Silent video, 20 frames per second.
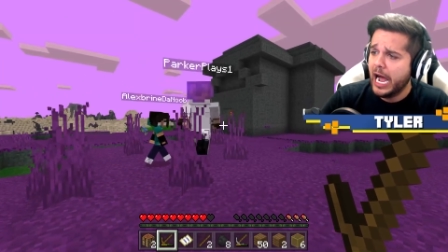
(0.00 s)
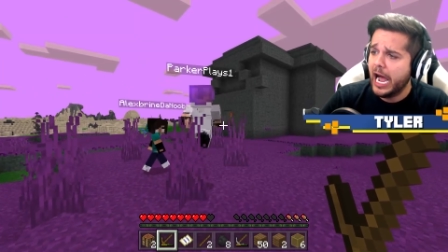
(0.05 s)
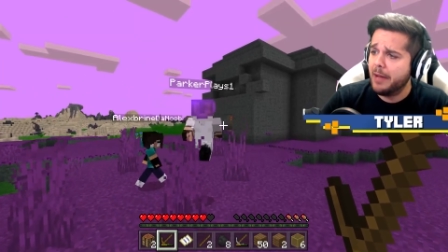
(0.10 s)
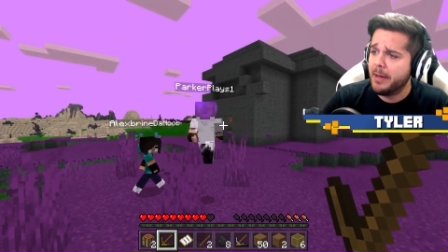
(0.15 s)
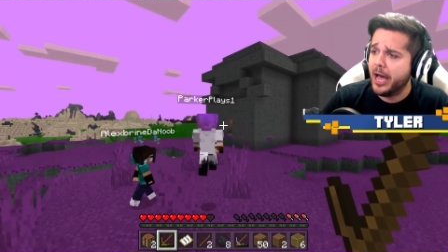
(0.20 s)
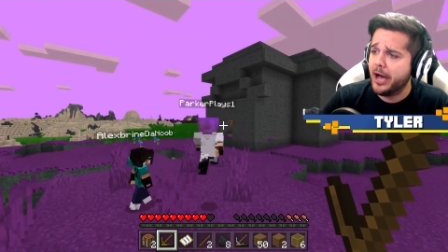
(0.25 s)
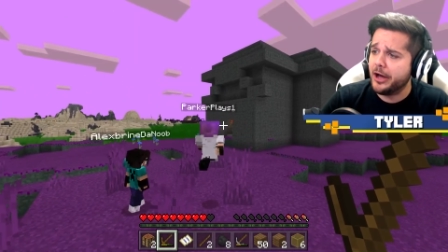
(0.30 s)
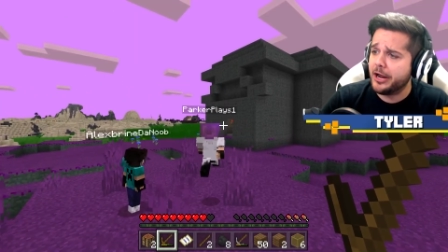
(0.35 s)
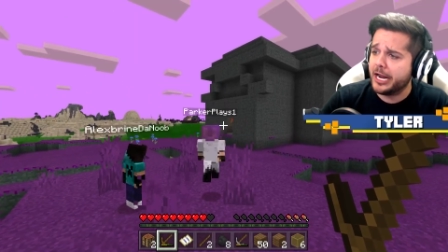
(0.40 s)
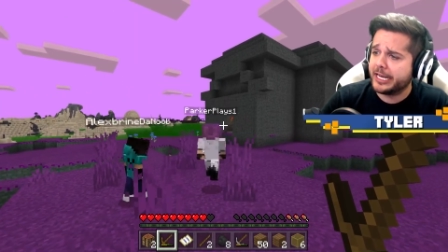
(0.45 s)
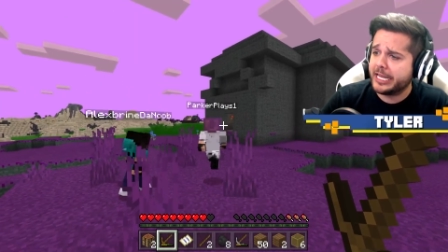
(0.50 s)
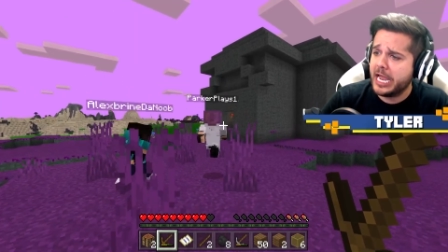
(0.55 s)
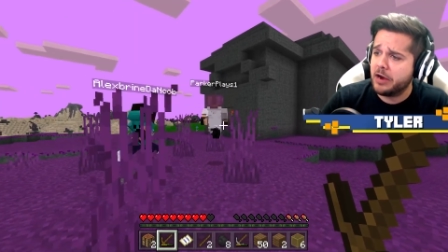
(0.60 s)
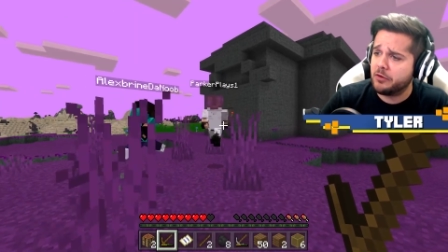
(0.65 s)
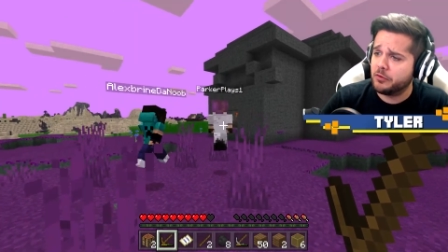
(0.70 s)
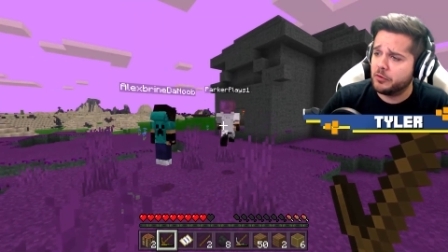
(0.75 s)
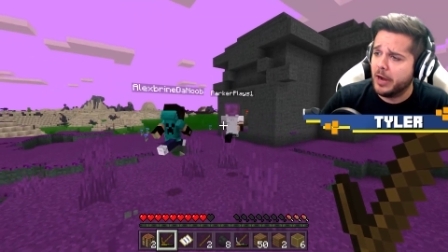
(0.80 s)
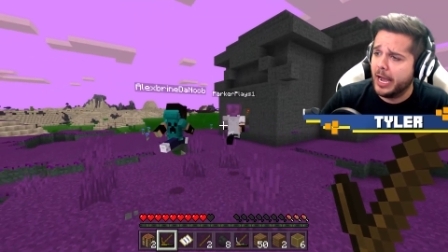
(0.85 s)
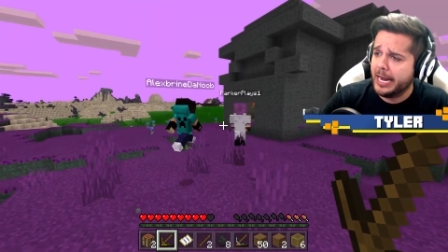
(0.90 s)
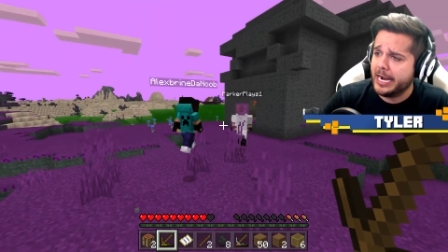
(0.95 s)
I'm out. I
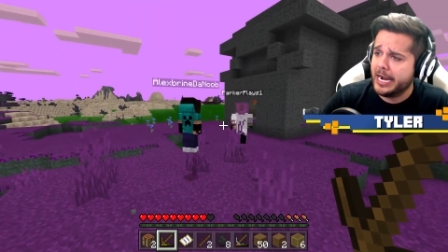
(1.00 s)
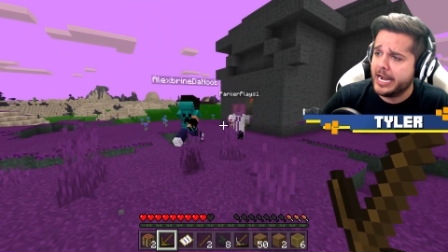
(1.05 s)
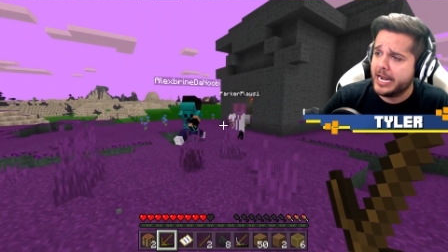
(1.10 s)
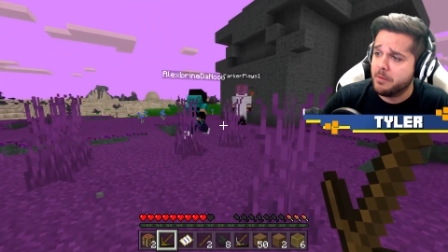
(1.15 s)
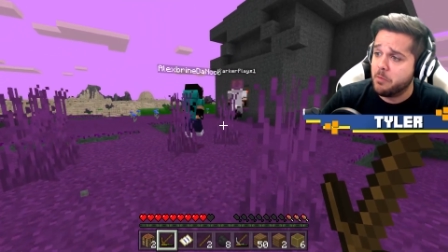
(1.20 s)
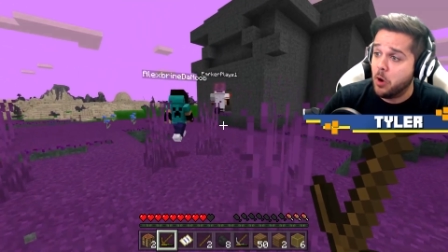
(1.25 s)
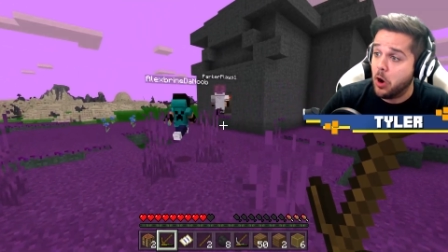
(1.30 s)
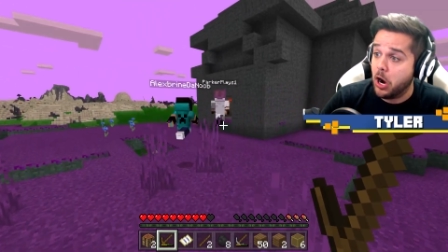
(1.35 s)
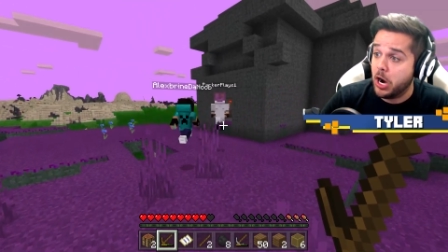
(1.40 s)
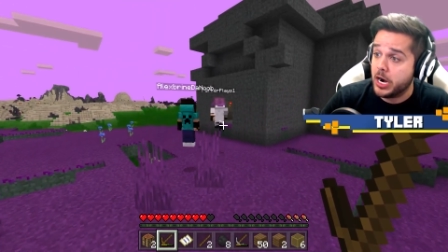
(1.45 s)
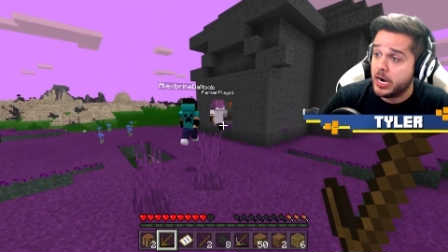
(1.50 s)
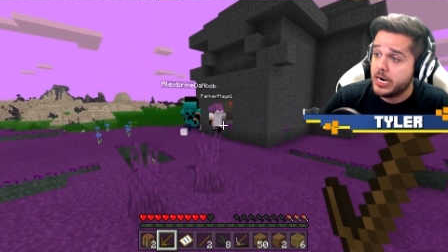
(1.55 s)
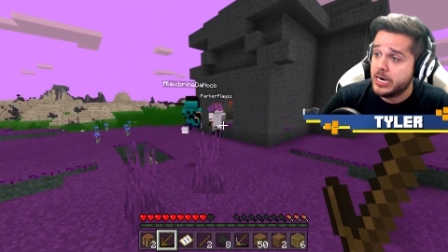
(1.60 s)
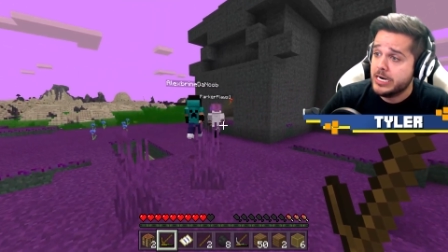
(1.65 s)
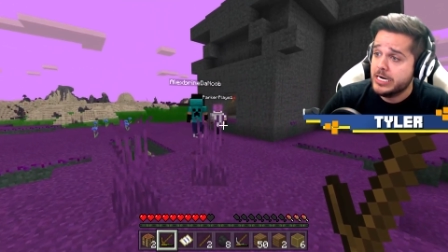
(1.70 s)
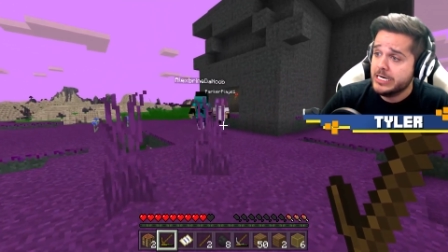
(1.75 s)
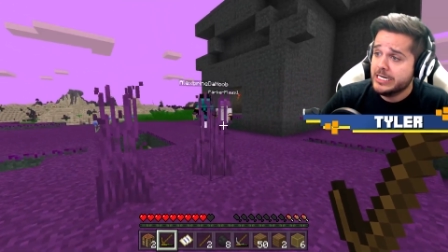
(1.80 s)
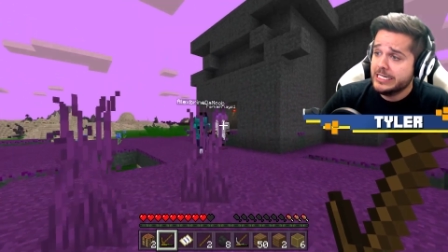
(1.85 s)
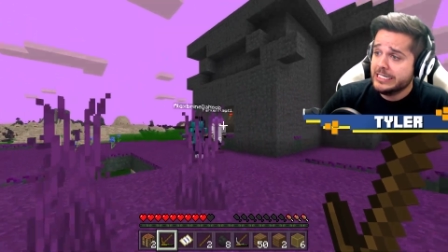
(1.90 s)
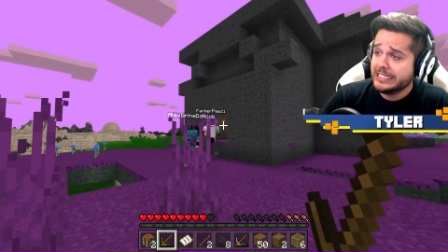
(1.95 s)
can't run
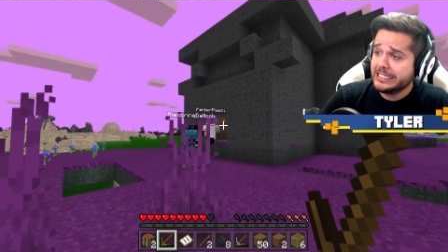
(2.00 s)
anymore.